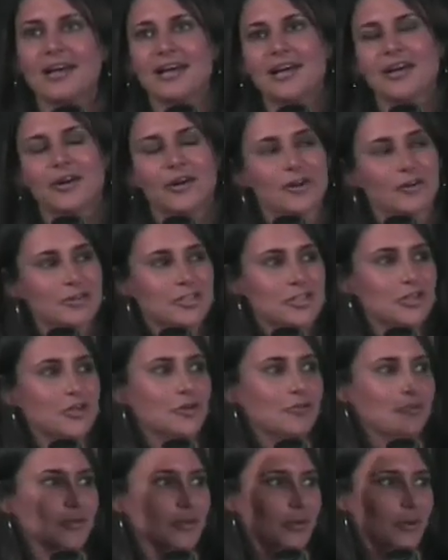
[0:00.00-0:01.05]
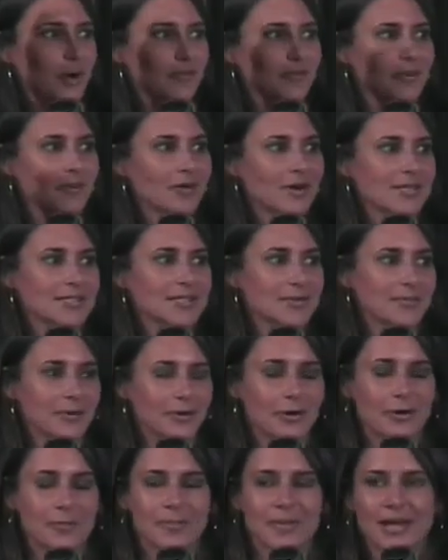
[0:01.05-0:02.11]
and her shoe flew off across the
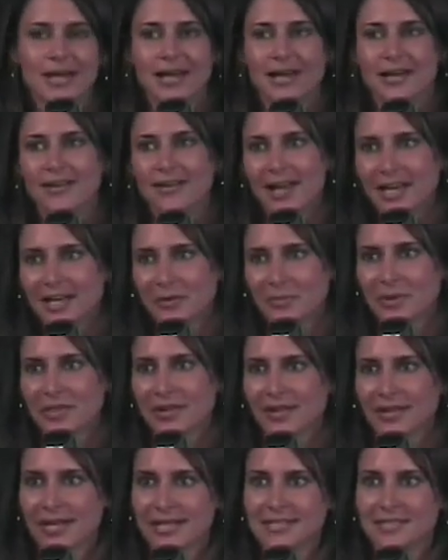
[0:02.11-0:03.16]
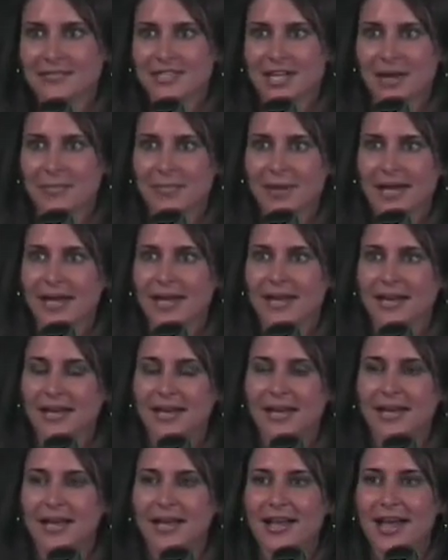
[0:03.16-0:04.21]
room, collided with a glass of champagne,
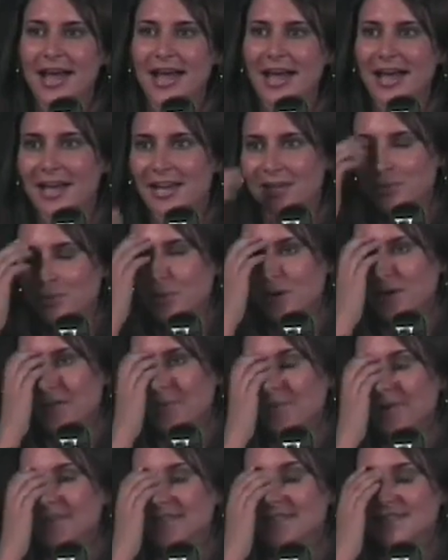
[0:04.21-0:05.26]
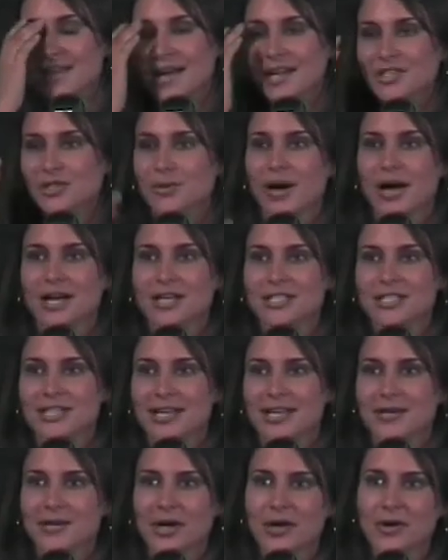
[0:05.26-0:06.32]
and one of the prince's entourage
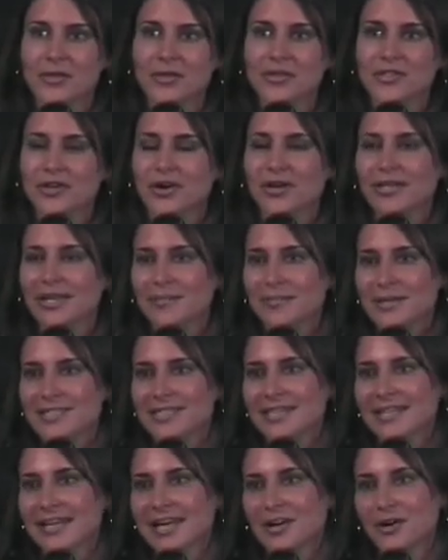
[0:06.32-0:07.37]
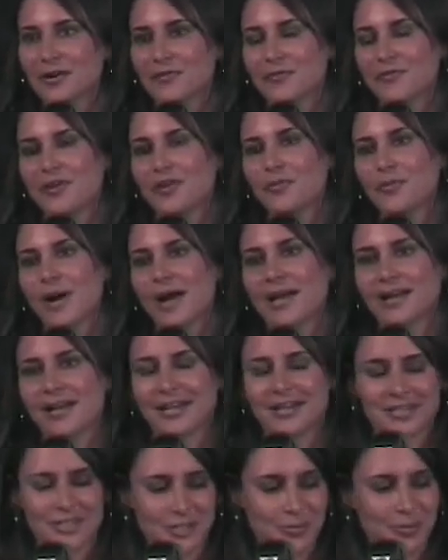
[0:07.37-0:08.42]
said, "Oh, the darling mustn't get her feet wet,"
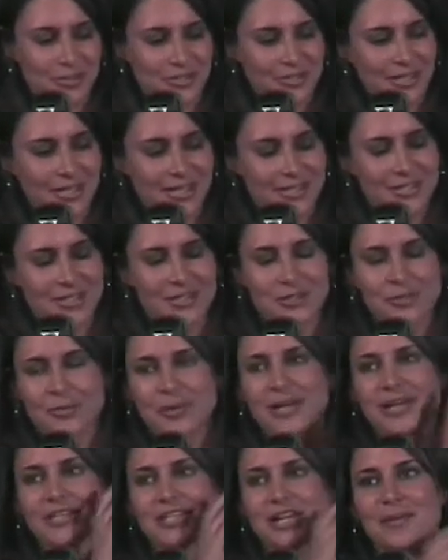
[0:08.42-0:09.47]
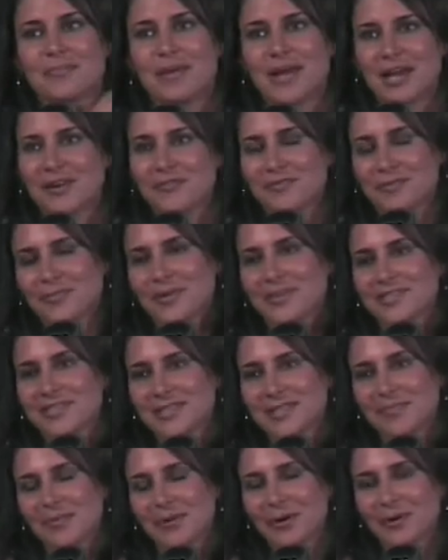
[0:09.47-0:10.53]
and just proceeded to drink champagne from the
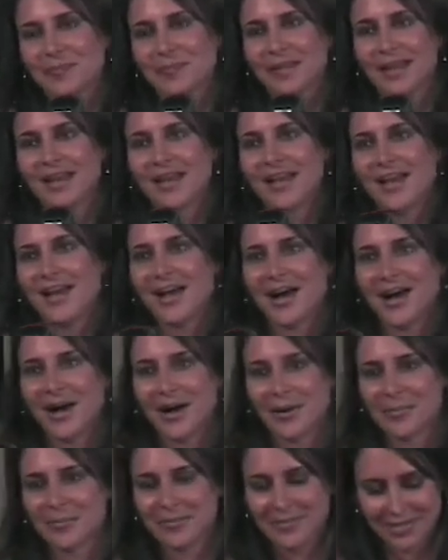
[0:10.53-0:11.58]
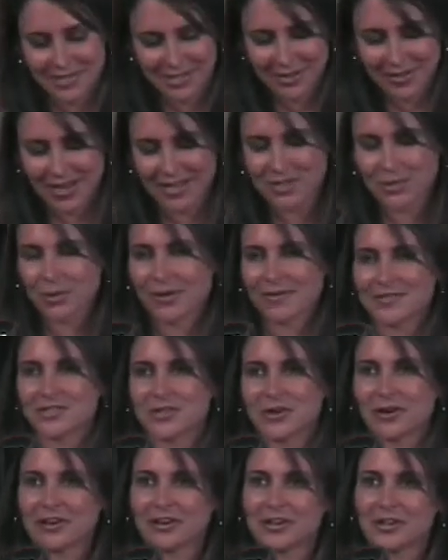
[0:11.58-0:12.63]
slipper. So that sort of
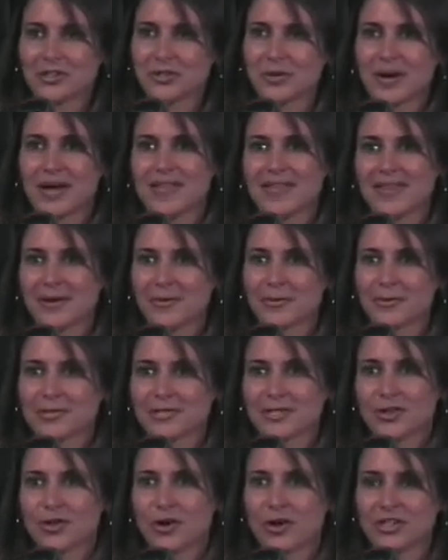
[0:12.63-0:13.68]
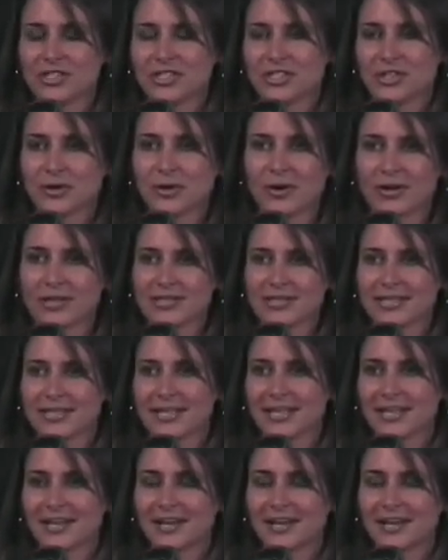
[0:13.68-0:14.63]
started a trend that was launched across the